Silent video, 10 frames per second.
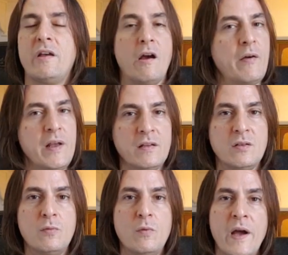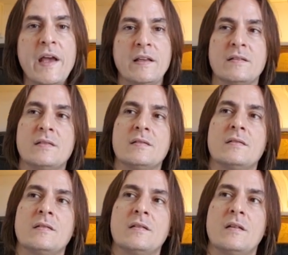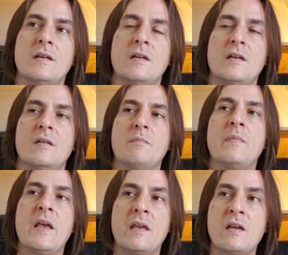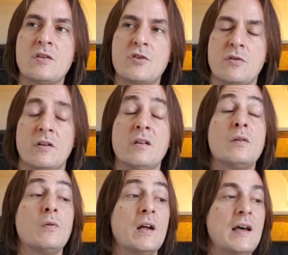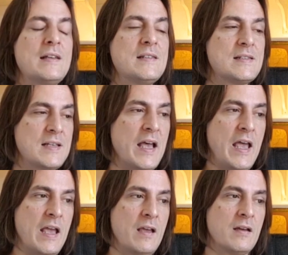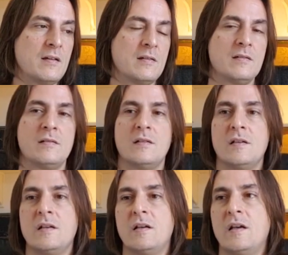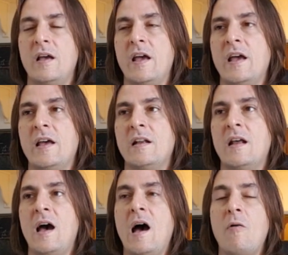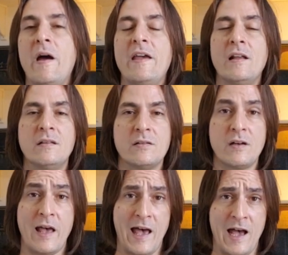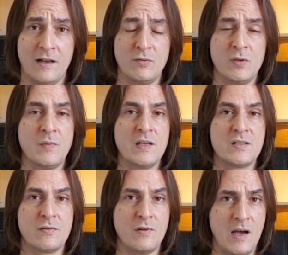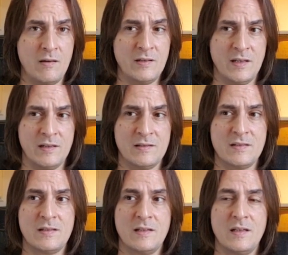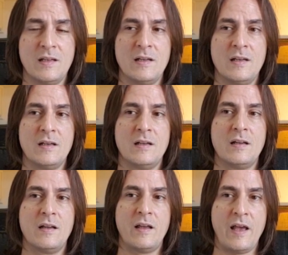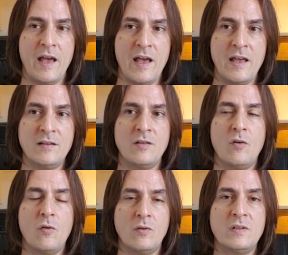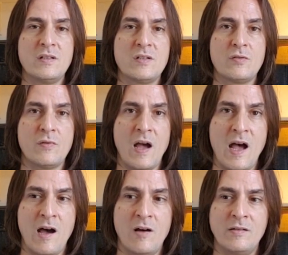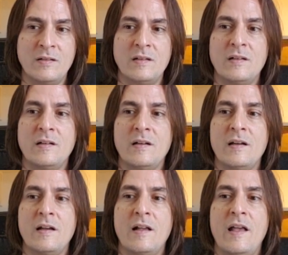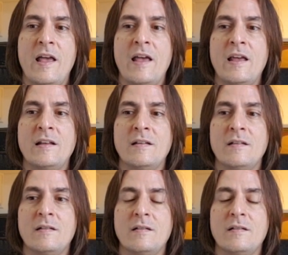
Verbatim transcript: carrying the weight, making sure that what I say and how I interact with my surroundings can hold its ground and